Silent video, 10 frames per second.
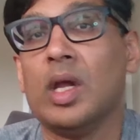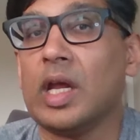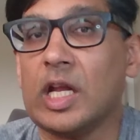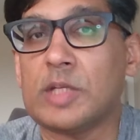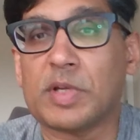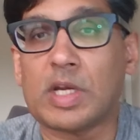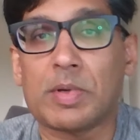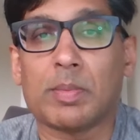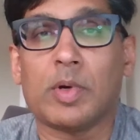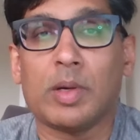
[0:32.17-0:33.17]
it's
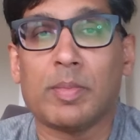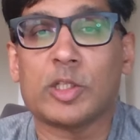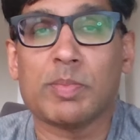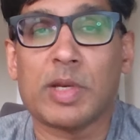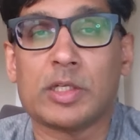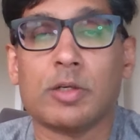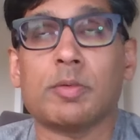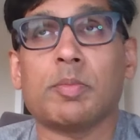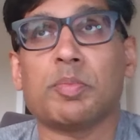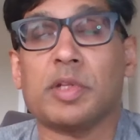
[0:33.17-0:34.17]
becoming a much major
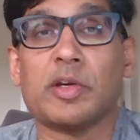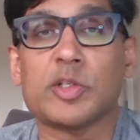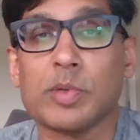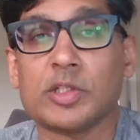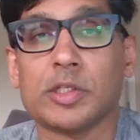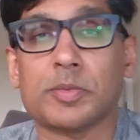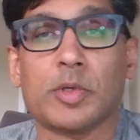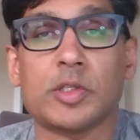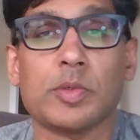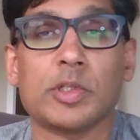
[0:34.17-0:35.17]
player as well to this point
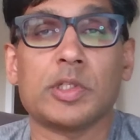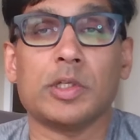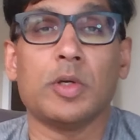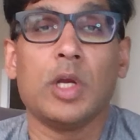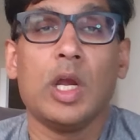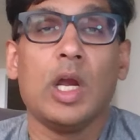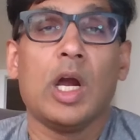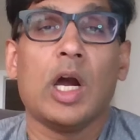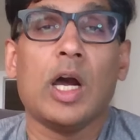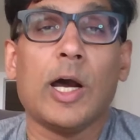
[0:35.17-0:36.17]
as well too.
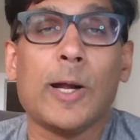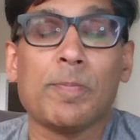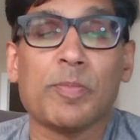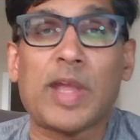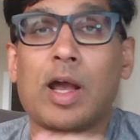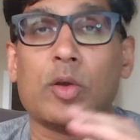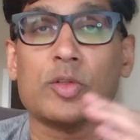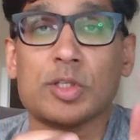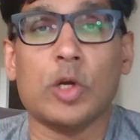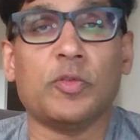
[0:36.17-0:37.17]
Um, now
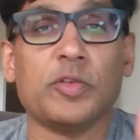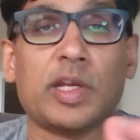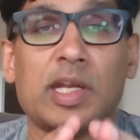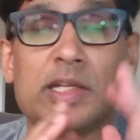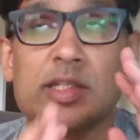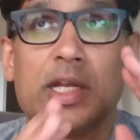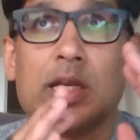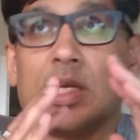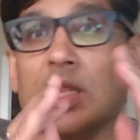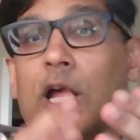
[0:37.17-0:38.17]
Snowflake, it's
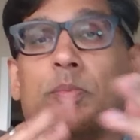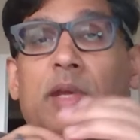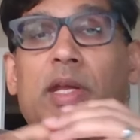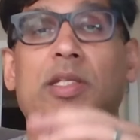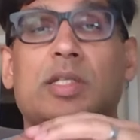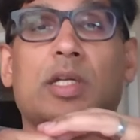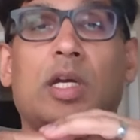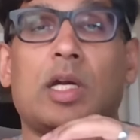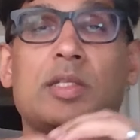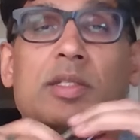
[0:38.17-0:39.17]
a cloud-based
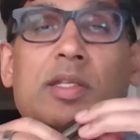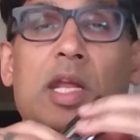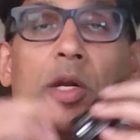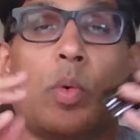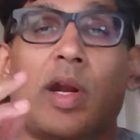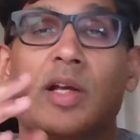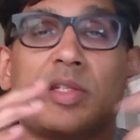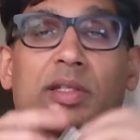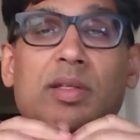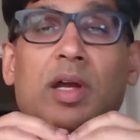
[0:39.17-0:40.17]
uh, data warehouse
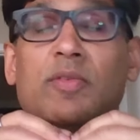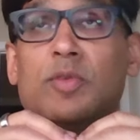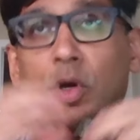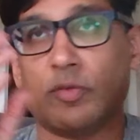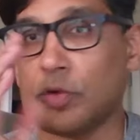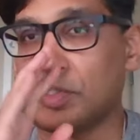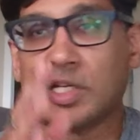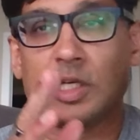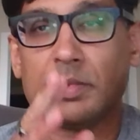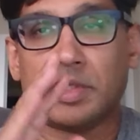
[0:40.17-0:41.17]
uh, known for its
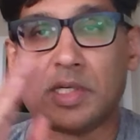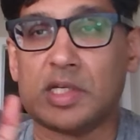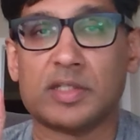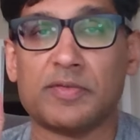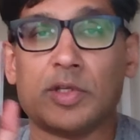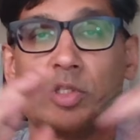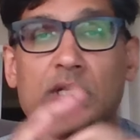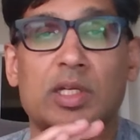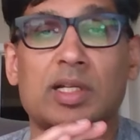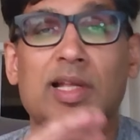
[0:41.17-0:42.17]
scalability and ease of use.
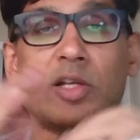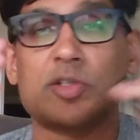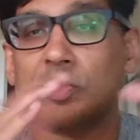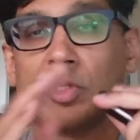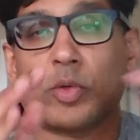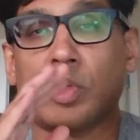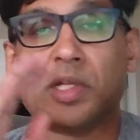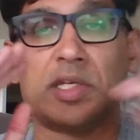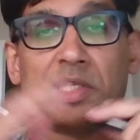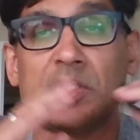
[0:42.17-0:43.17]
It allows users to quickly
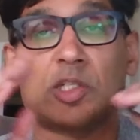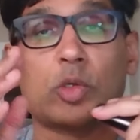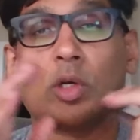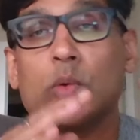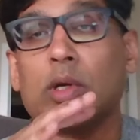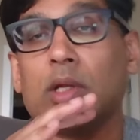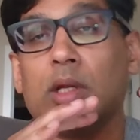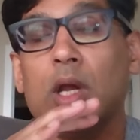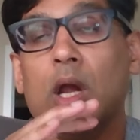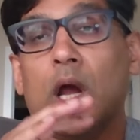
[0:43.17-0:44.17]
and easily store and query
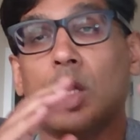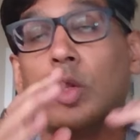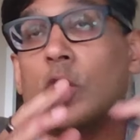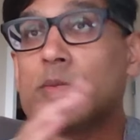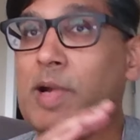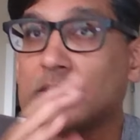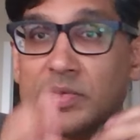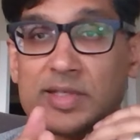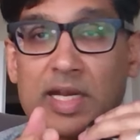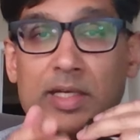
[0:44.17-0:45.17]
large amounts
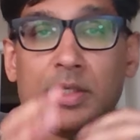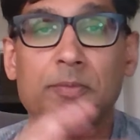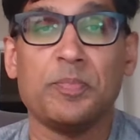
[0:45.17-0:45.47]
of data.